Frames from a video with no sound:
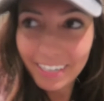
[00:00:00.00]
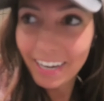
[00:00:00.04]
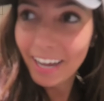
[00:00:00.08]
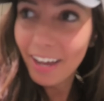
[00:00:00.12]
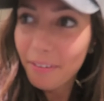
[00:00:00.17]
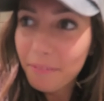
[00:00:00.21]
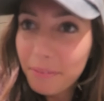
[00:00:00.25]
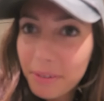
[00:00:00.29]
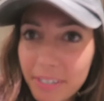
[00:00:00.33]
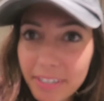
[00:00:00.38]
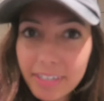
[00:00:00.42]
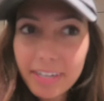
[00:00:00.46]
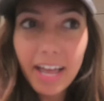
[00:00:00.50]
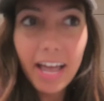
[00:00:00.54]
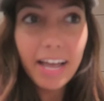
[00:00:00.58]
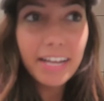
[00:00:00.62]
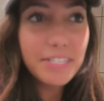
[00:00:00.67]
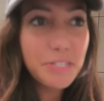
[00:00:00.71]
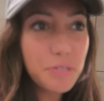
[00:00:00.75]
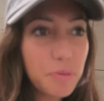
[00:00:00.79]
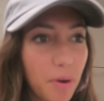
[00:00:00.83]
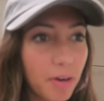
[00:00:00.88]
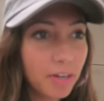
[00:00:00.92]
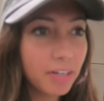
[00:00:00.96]
And now we're gonna
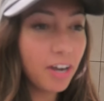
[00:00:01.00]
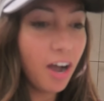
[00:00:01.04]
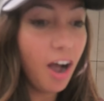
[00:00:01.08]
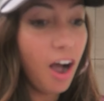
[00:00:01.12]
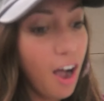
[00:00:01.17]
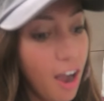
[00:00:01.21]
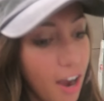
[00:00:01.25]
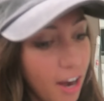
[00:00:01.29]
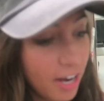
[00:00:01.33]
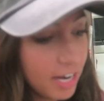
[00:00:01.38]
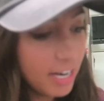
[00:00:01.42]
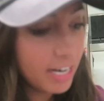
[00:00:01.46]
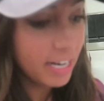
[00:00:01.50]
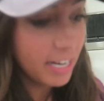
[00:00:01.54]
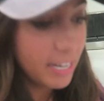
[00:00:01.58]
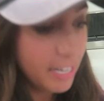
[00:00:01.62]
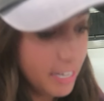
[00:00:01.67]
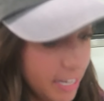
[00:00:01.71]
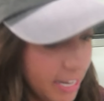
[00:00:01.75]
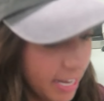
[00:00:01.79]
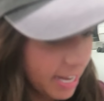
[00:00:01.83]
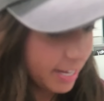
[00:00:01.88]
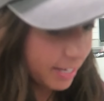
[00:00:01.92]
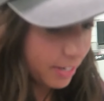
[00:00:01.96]
head to our car
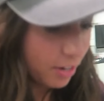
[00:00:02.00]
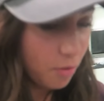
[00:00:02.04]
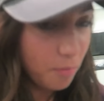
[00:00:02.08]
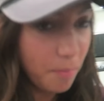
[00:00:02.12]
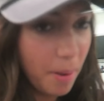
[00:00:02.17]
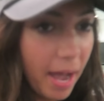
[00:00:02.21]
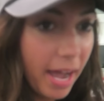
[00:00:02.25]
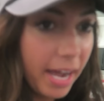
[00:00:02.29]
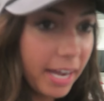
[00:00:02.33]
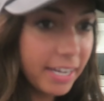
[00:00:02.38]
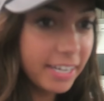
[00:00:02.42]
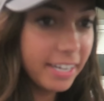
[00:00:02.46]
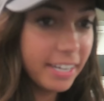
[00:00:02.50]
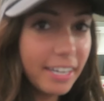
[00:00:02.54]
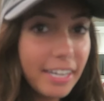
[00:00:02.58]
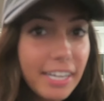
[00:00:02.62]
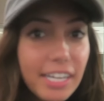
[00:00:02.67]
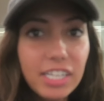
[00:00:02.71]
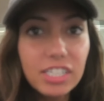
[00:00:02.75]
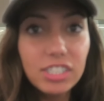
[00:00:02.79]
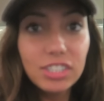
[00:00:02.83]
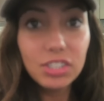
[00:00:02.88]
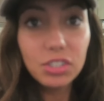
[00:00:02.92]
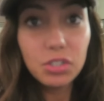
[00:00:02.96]
and go back
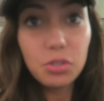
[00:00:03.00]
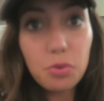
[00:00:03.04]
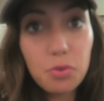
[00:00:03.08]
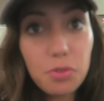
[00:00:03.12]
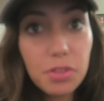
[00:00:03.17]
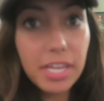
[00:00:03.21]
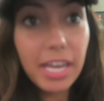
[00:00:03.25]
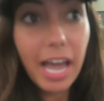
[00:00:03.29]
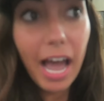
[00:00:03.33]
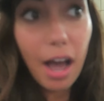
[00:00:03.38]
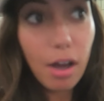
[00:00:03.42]
to the